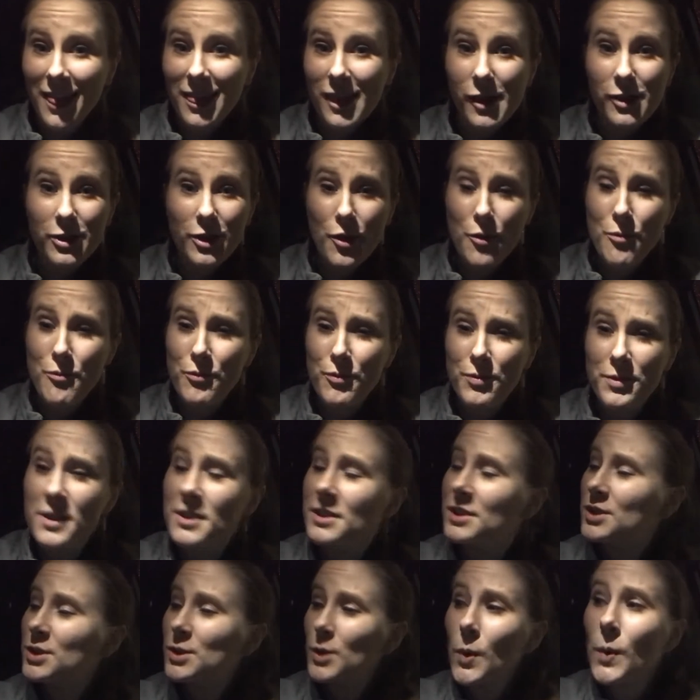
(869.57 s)
The
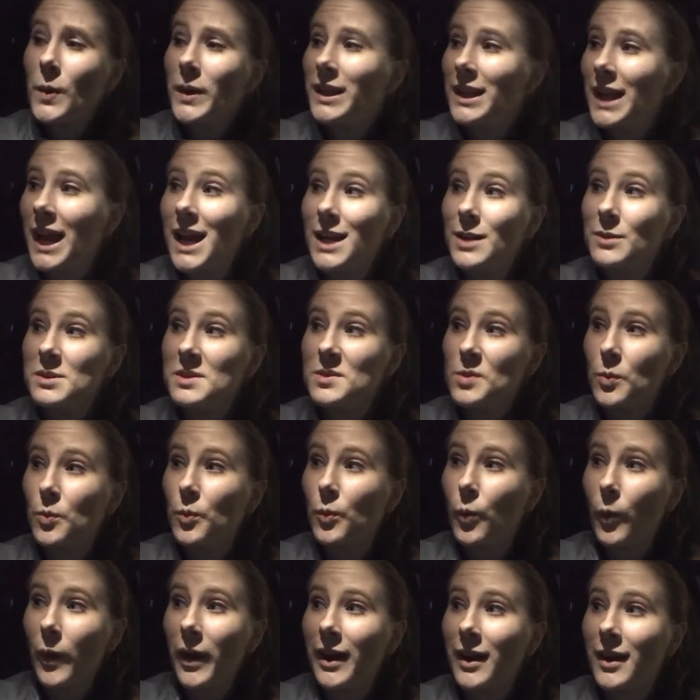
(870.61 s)
storyline was
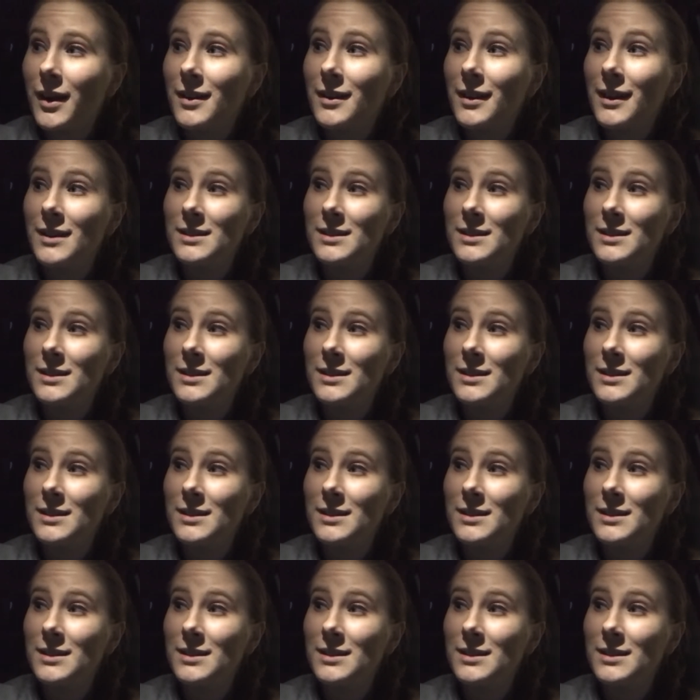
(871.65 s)
weird.